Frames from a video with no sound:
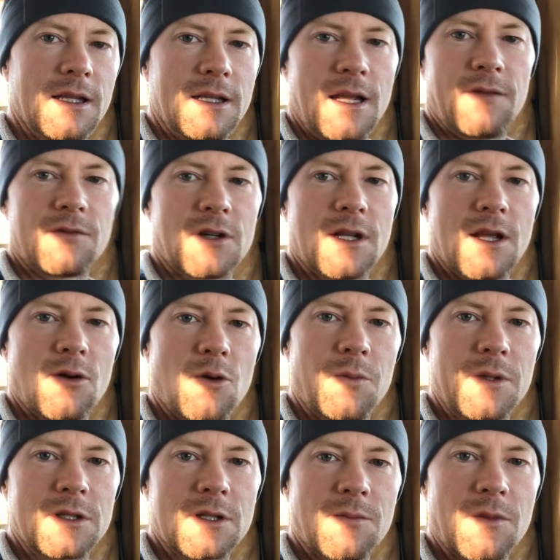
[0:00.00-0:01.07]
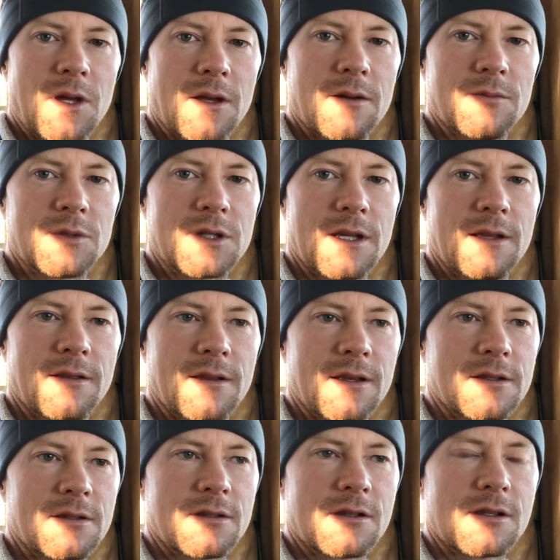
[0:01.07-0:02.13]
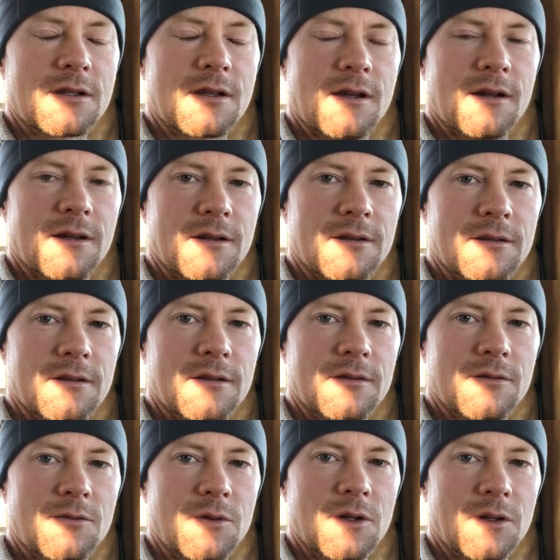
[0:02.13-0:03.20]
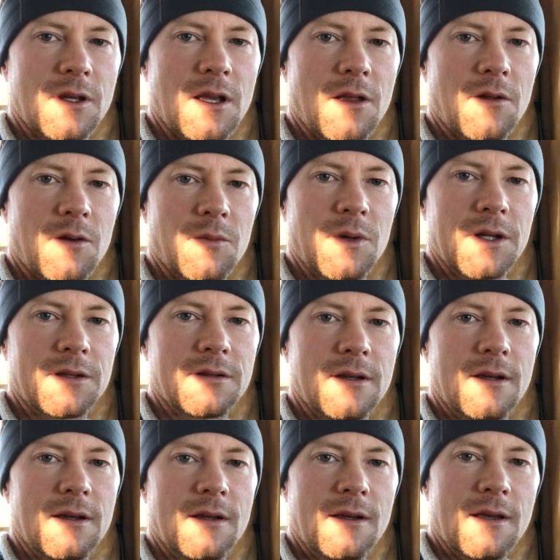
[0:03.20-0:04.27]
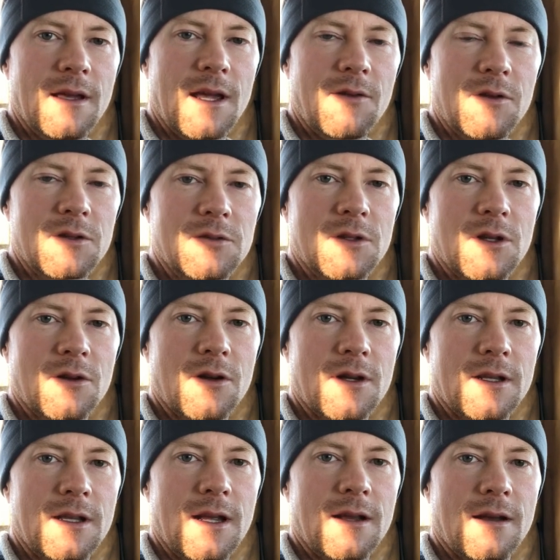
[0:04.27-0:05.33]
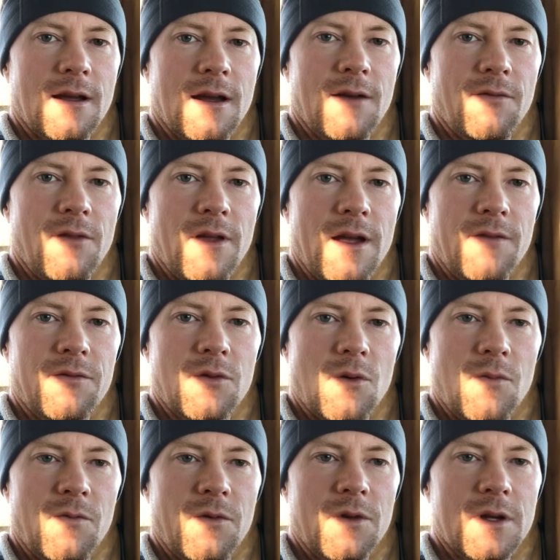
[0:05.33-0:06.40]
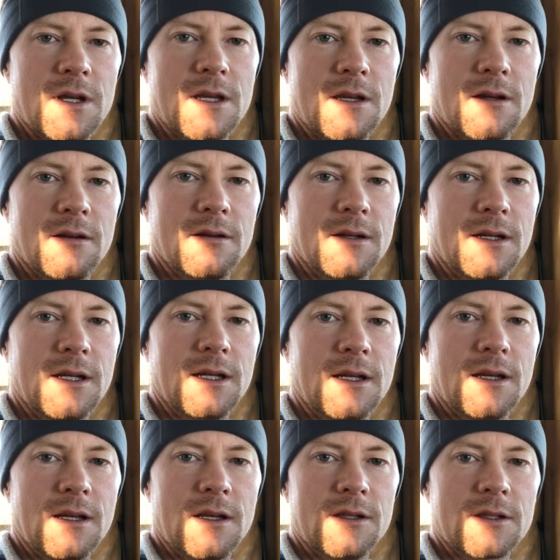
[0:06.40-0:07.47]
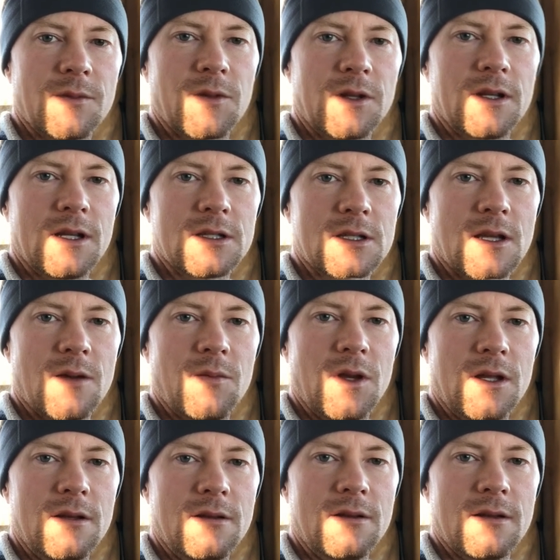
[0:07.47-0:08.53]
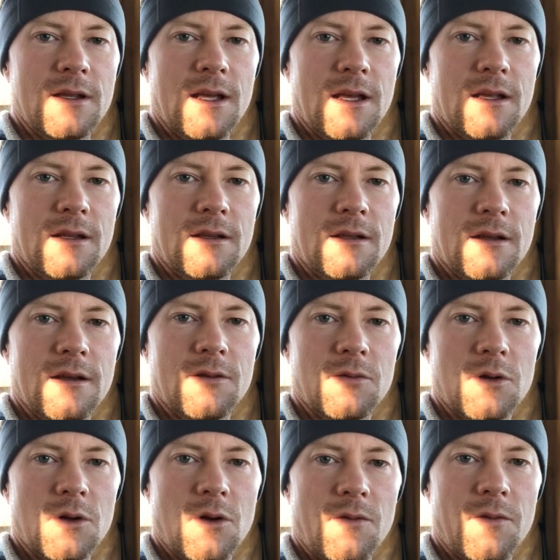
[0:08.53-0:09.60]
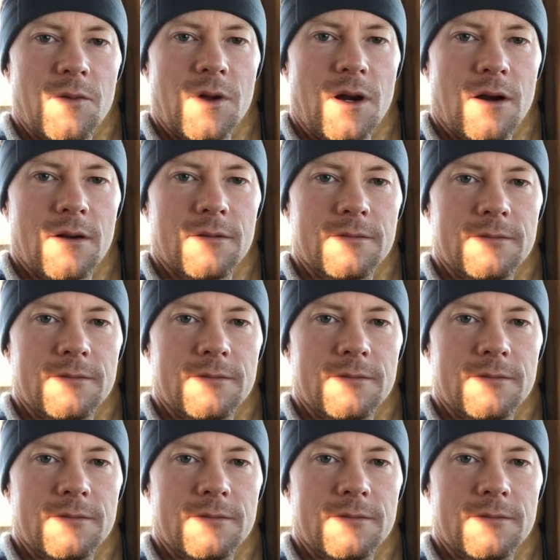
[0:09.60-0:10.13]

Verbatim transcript: day after day hoping something comes in that's uh, the real killer. But and we still got a day and a half left. Hopefully something does come in and uh, we'll go from there.